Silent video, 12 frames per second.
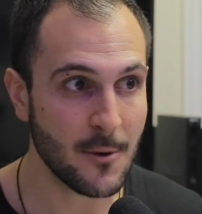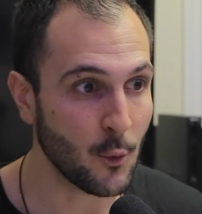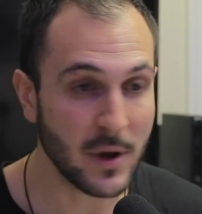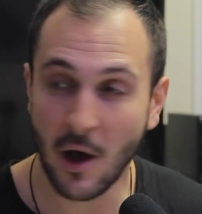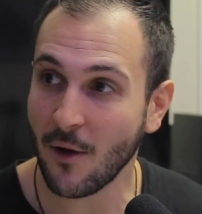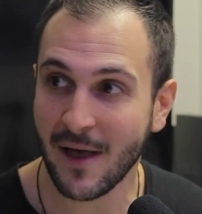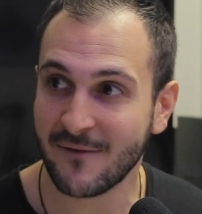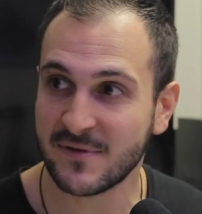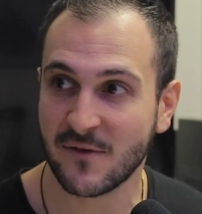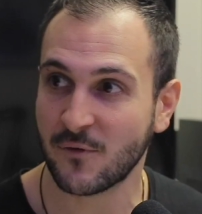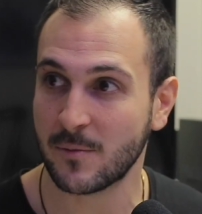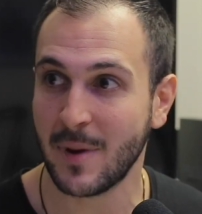We all have
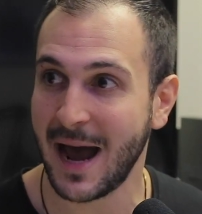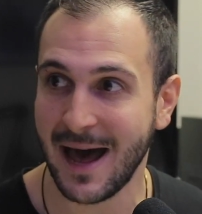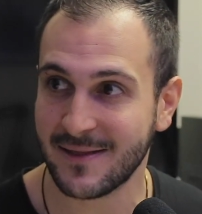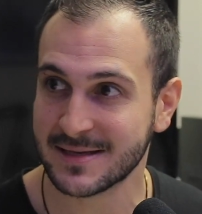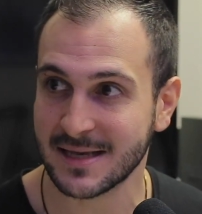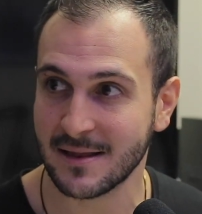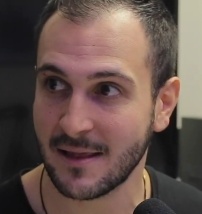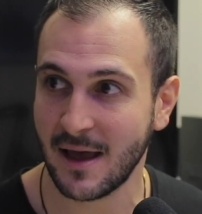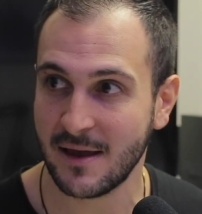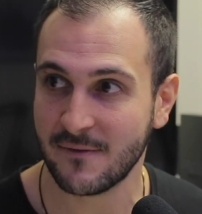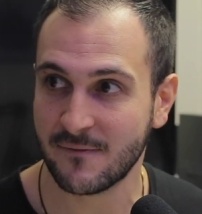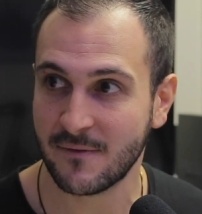different paths in
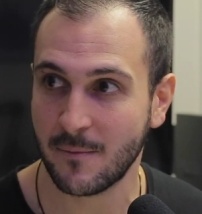life,